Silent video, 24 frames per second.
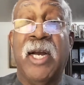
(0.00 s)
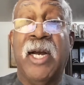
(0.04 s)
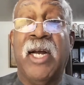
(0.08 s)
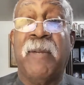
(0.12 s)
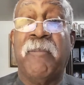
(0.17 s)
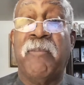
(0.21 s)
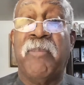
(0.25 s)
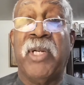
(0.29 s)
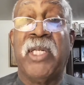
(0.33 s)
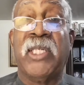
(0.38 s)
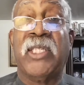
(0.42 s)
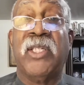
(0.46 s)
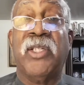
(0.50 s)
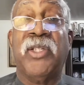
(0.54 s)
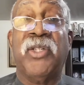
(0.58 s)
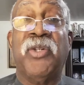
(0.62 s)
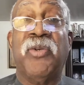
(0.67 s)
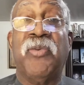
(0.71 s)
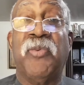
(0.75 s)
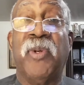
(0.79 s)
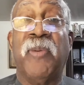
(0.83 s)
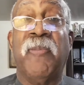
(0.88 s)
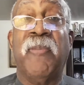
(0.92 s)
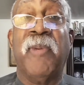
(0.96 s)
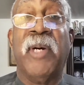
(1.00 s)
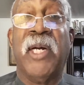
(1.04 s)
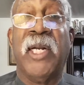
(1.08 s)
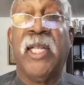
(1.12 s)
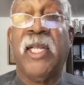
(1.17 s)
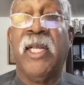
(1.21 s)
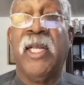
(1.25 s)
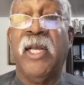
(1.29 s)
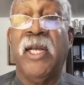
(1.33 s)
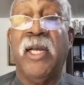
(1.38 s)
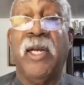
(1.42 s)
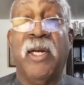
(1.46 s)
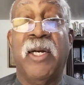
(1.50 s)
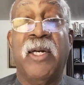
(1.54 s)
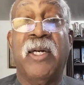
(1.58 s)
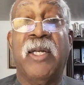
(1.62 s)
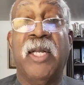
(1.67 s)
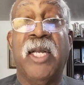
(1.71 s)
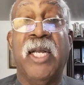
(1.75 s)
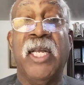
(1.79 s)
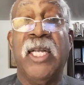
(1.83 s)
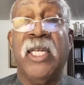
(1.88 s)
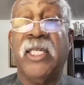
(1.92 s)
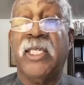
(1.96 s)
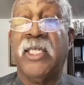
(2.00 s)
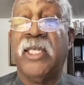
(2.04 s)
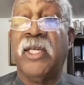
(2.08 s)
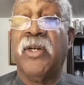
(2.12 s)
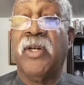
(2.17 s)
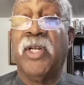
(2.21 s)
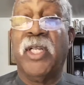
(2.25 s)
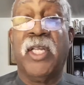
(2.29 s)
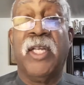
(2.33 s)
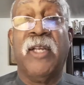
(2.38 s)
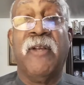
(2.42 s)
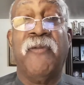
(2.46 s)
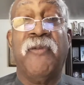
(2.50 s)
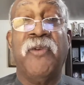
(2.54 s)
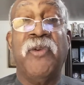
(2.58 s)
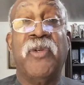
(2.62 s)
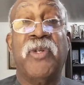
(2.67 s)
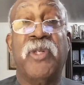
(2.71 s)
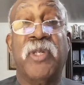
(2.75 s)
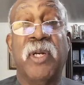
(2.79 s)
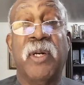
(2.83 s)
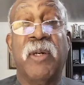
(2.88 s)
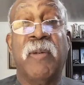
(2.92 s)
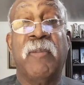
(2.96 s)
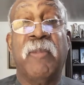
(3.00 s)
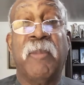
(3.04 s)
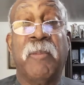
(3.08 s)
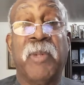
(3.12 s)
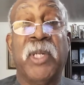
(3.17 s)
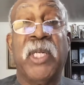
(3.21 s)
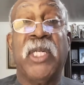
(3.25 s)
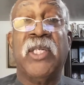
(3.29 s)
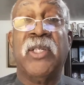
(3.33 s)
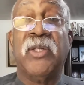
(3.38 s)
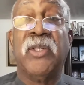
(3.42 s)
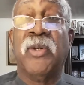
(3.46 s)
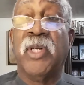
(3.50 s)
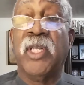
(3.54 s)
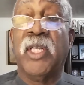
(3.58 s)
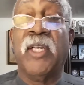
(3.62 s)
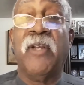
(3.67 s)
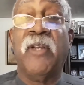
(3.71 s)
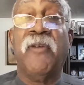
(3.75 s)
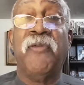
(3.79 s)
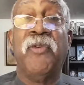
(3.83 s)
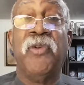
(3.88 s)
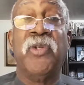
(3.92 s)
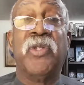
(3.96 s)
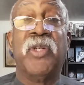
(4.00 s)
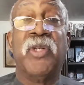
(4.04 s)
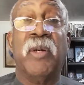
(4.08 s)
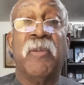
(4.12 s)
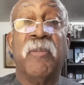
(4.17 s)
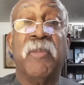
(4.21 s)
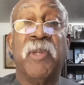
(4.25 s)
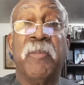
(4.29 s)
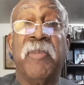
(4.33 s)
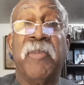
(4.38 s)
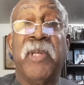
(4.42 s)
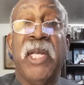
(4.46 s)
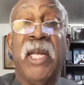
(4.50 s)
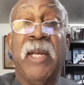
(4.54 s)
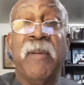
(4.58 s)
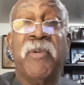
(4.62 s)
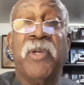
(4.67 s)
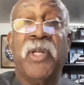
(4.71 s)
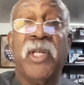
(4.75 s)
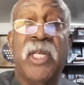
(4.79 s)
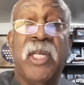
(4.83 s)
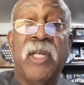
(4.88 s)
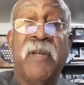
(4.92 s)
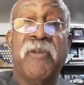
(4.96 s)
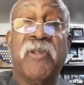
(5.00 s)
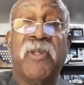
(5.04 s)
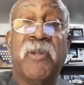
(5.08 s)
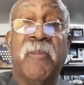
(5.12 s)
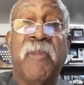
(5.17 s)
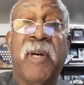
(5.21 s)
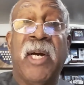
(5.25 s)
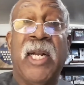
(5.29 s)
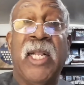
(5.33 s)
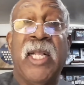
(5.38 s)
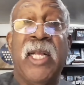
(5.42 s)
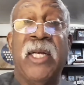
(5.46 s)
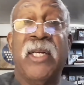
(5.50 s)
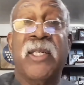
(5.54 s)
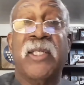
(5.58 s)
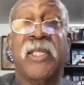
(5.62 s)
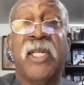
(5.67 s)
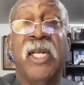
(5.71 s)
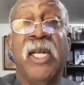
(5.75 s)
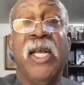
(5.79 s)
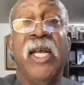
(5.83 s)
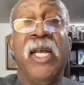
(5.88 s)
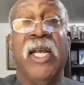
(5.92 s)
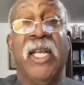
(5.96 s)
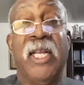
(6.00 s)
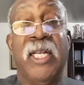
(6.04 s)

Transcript: God blesses you with money. Huh? He's going to give you some, but he's going to give you some to be able to give somebody else.